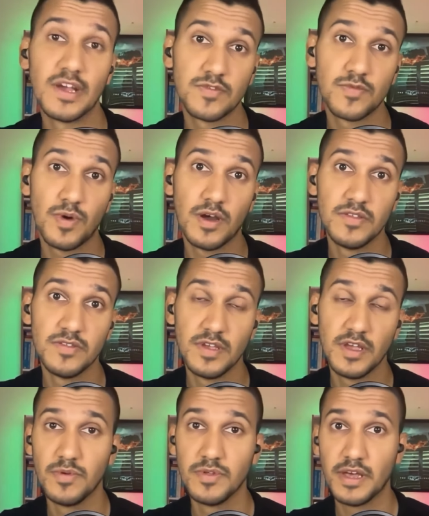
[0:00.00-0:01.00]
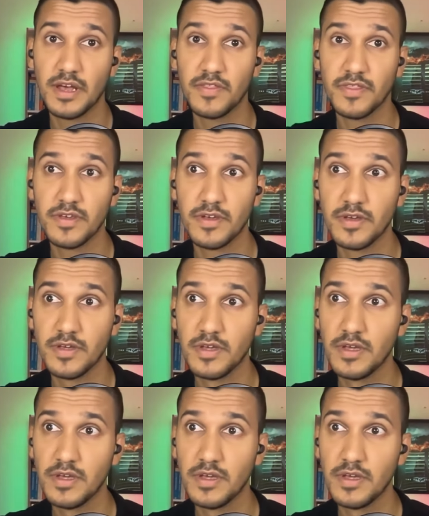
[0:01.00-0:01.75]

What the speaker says: X, Y, and Z without the